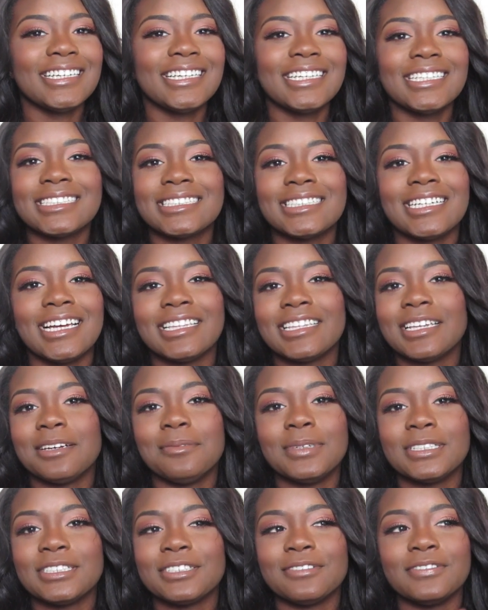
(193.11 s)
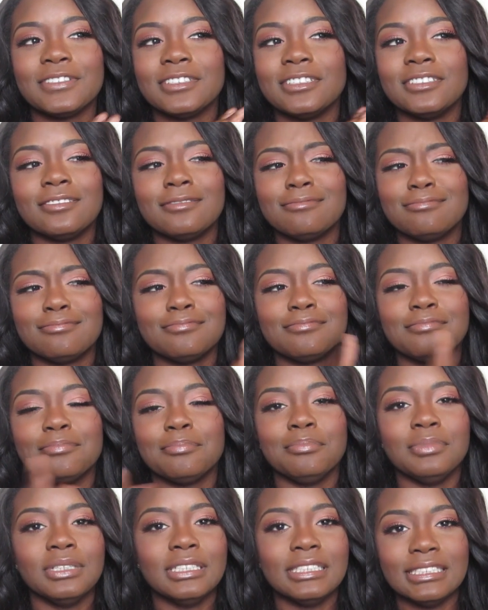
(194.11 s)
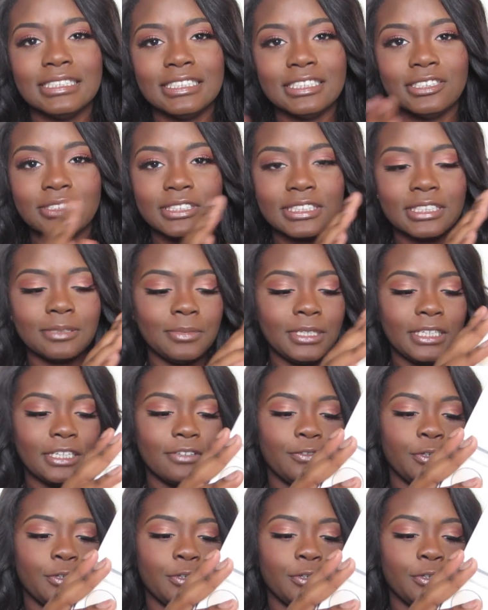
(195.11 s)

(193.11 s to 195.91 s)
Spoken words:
it's not that much of a big deal to me.